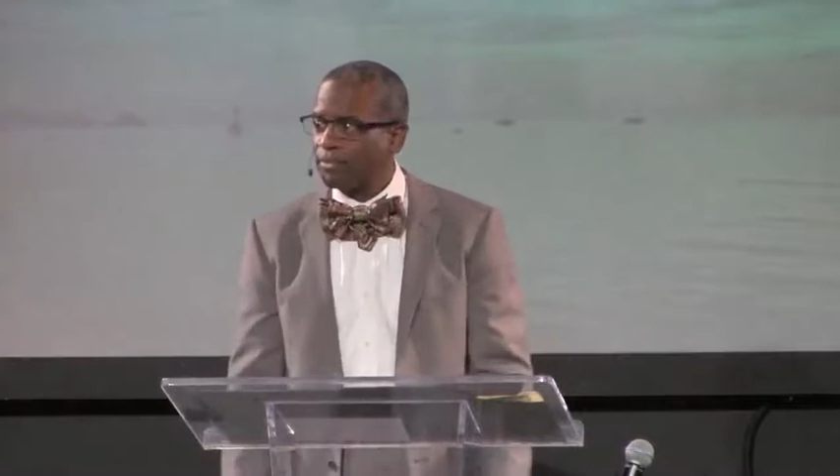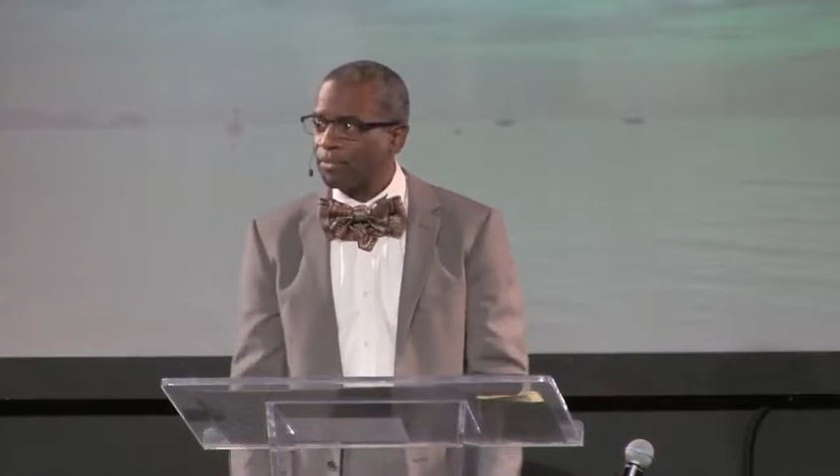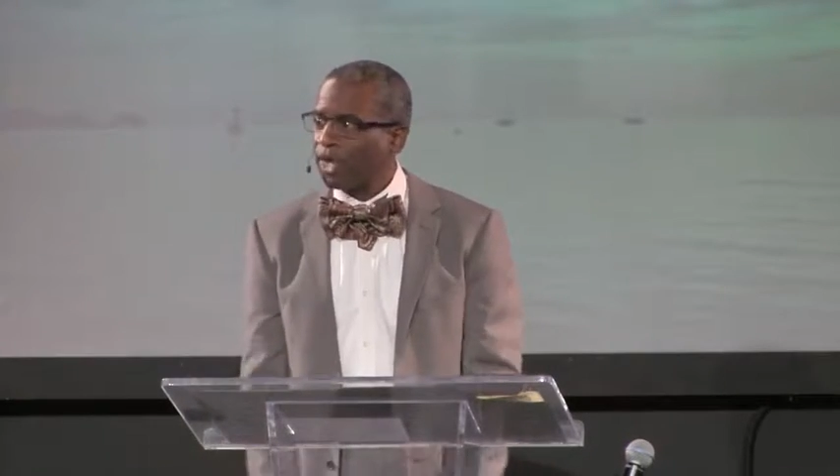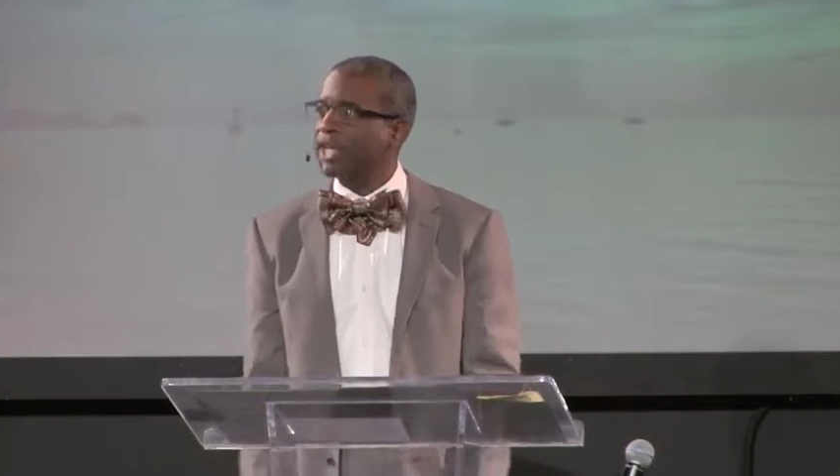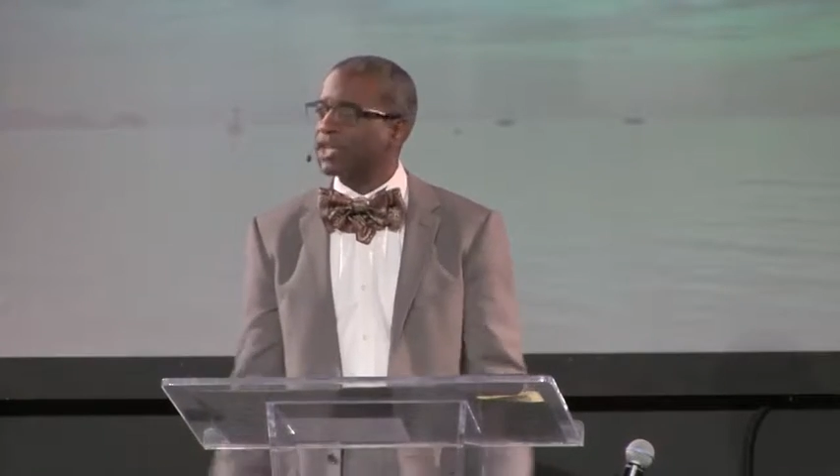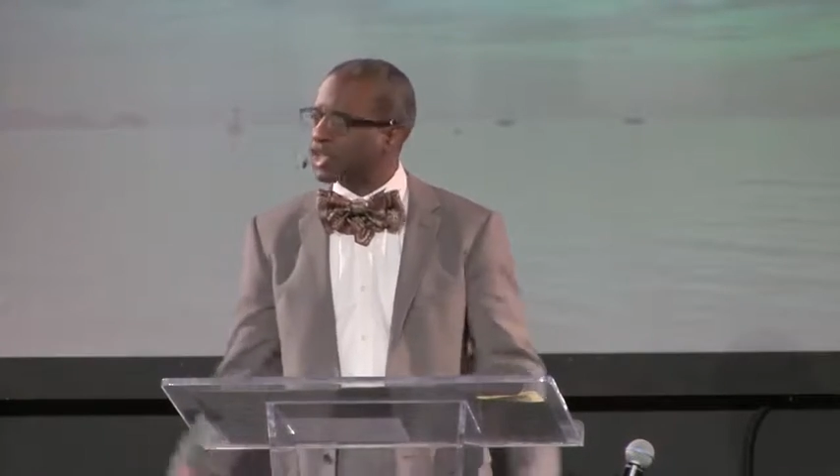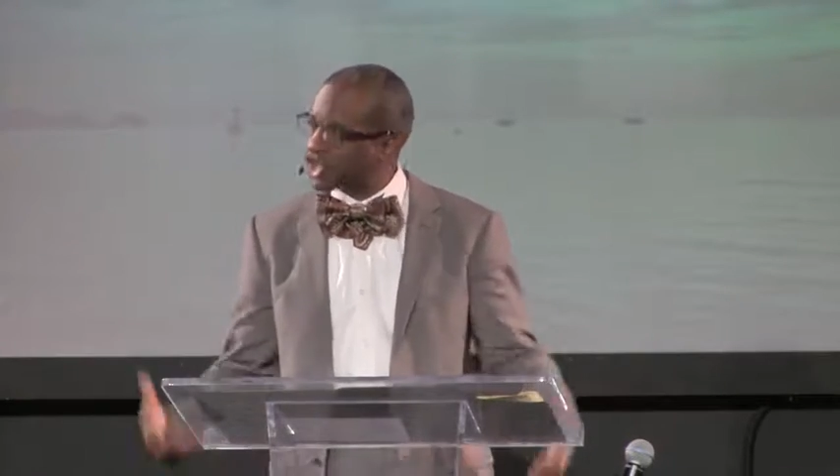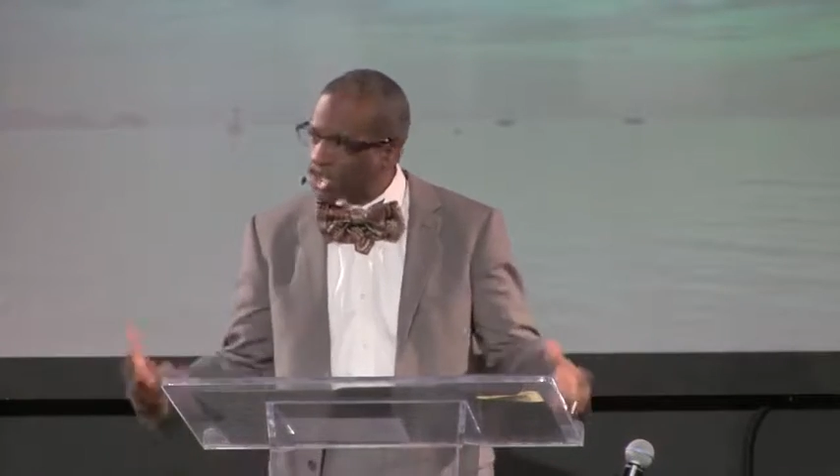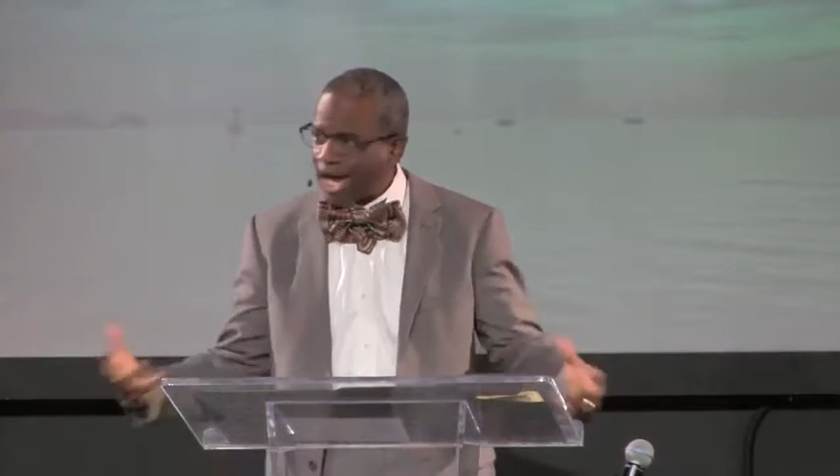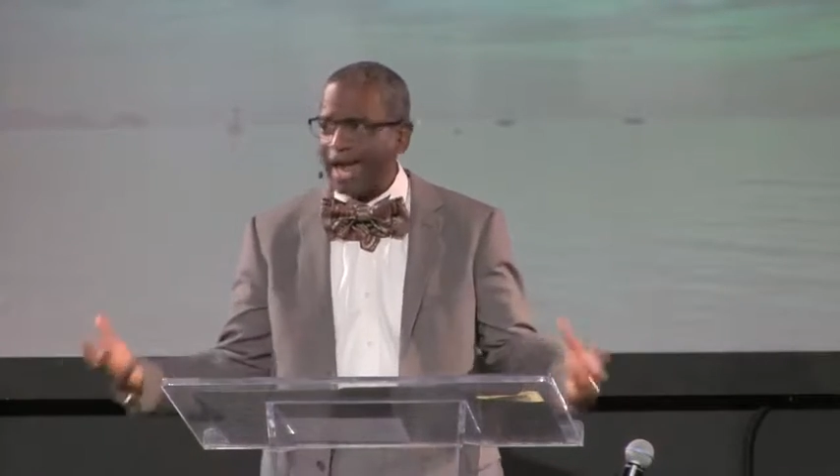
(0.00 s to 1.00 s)
we need to
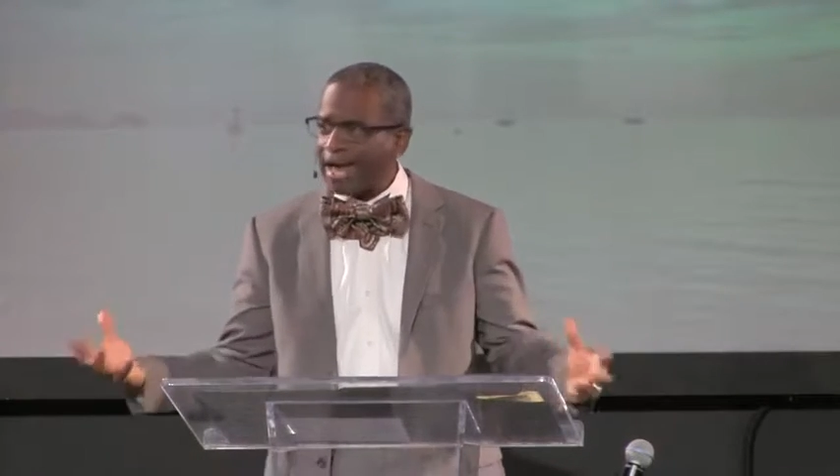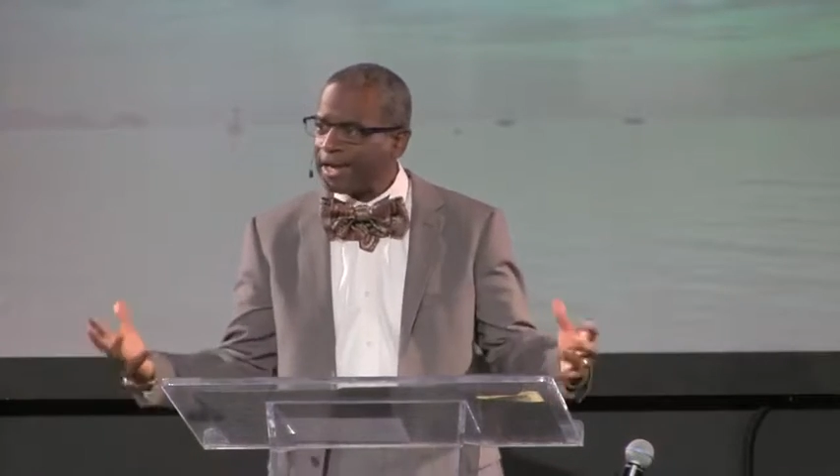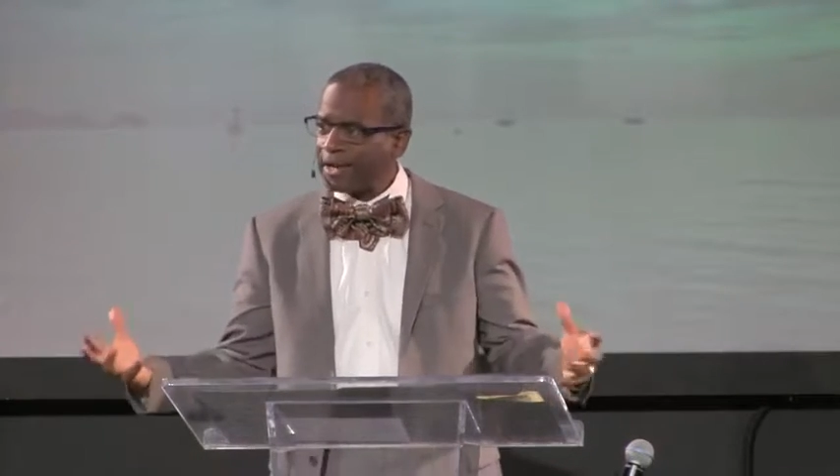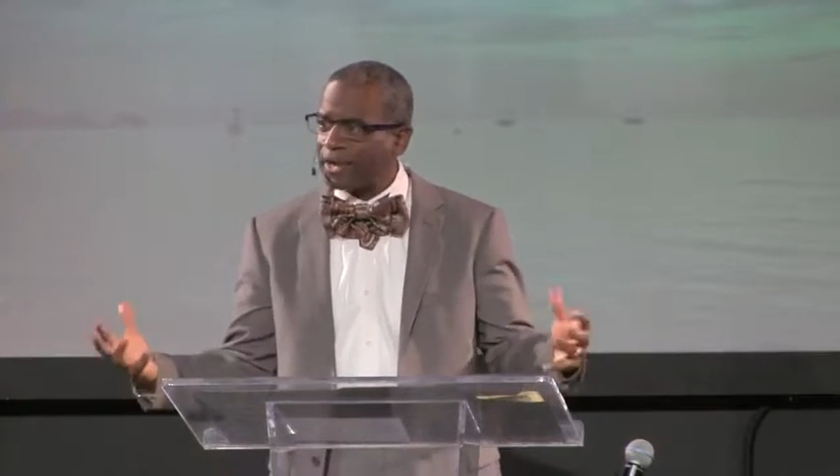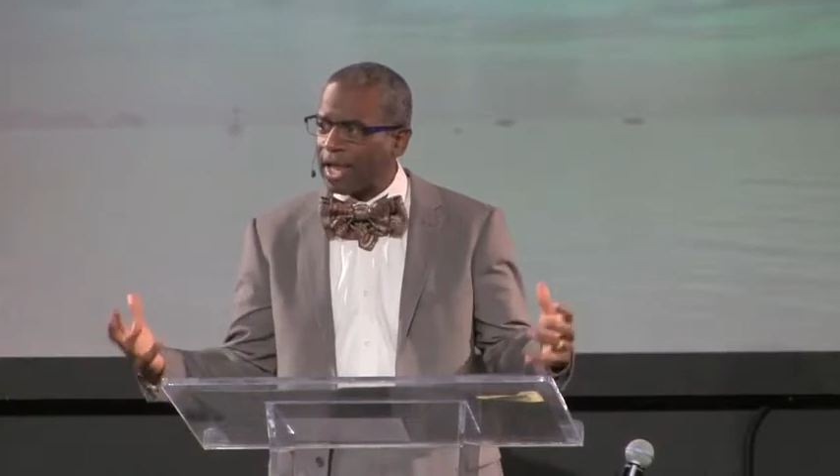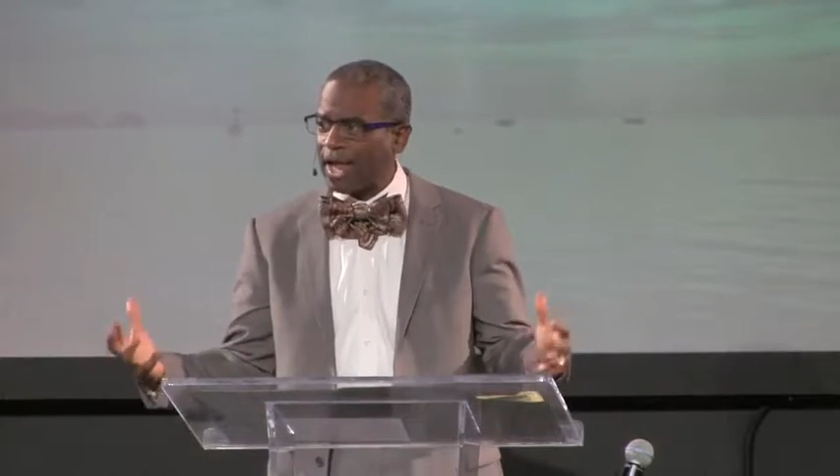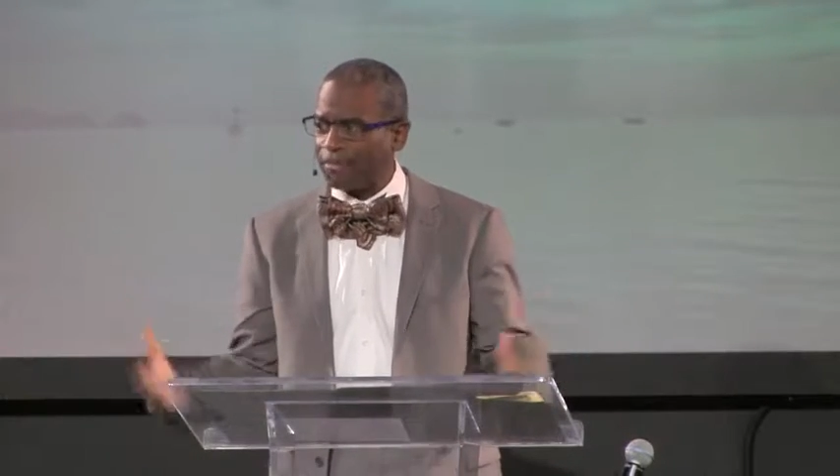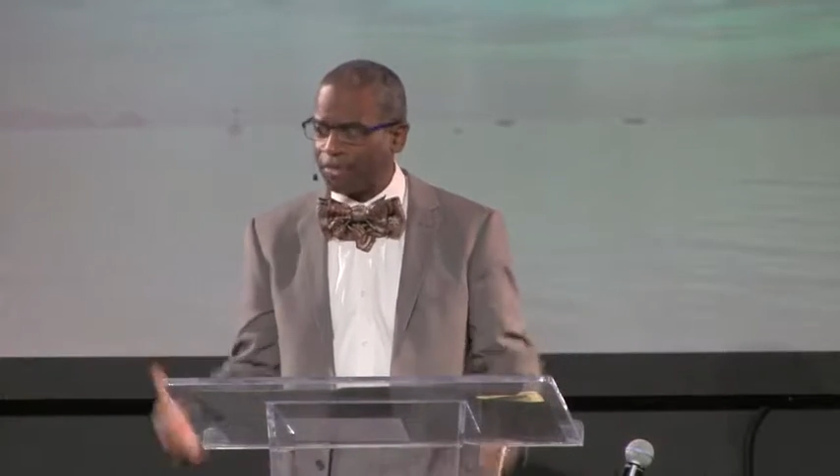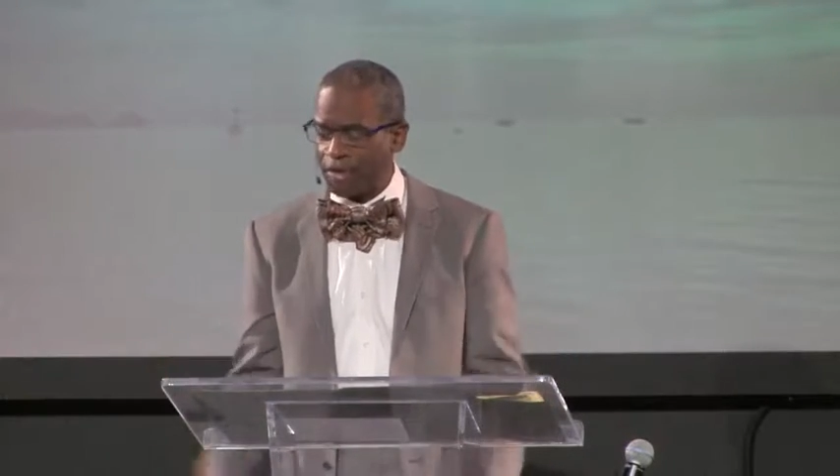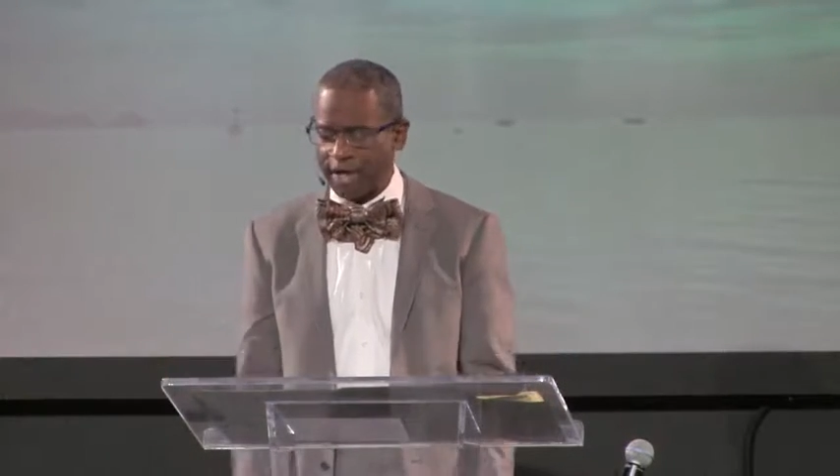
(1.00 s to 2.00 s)
shine the light
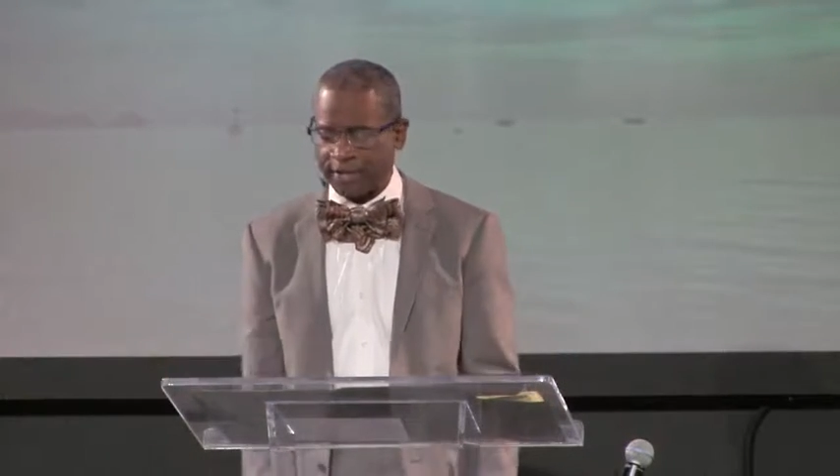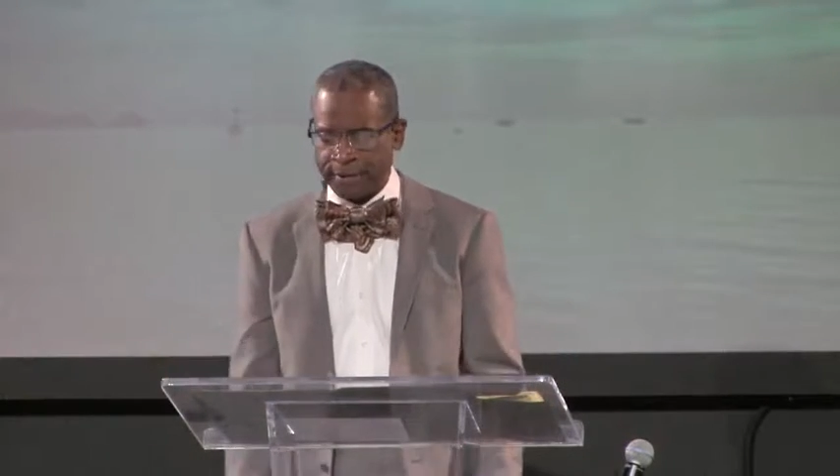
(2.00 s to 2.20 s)
of Christ.